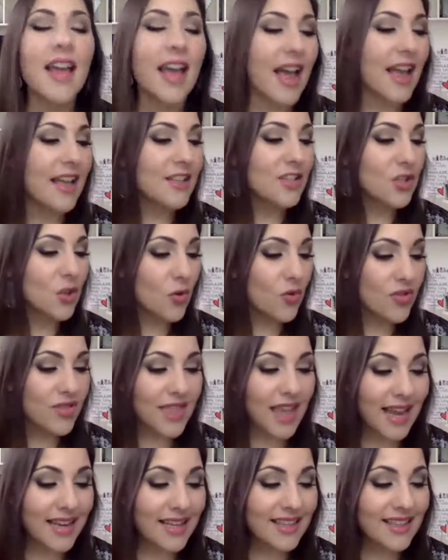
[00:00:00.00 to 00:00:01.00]
And so
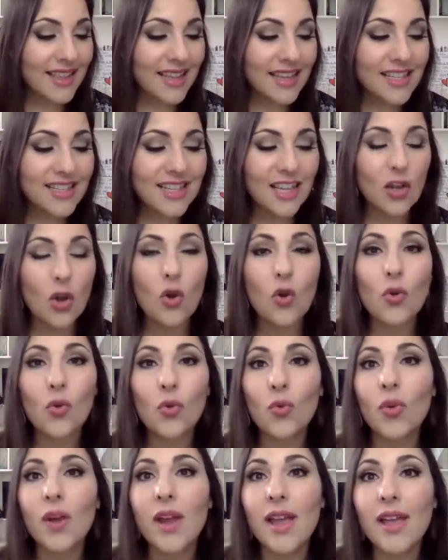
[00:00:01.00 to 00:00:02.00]
that is like a
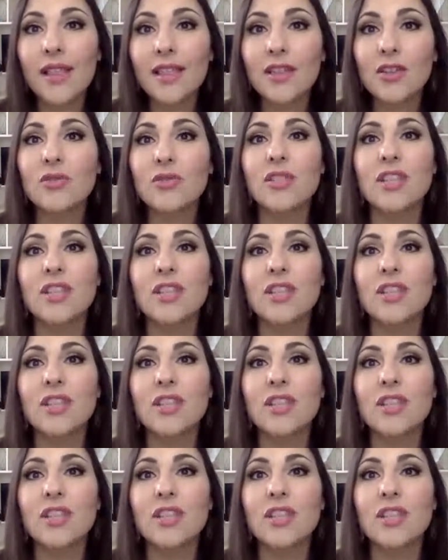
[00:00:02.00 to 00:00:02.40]
great little